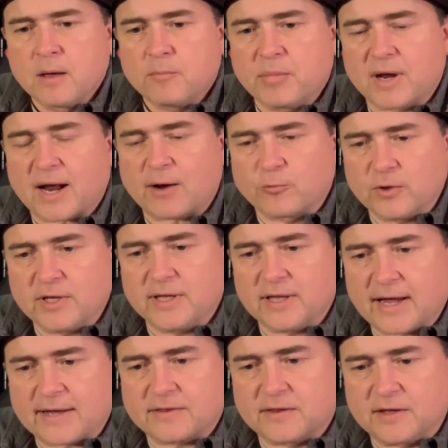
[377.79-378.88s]
But I really
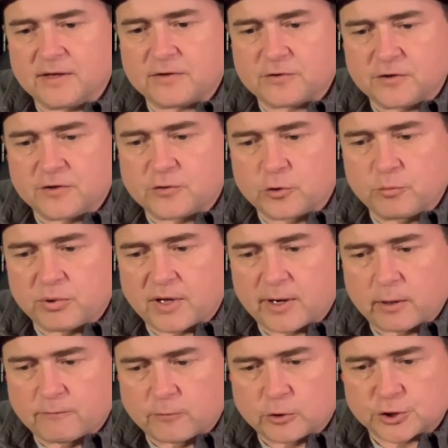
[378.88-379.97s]
like the
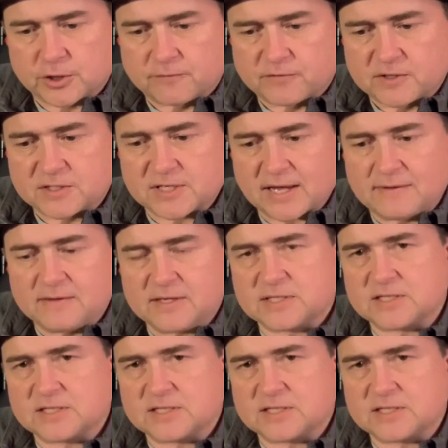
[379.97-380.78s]
two-player version of this. And this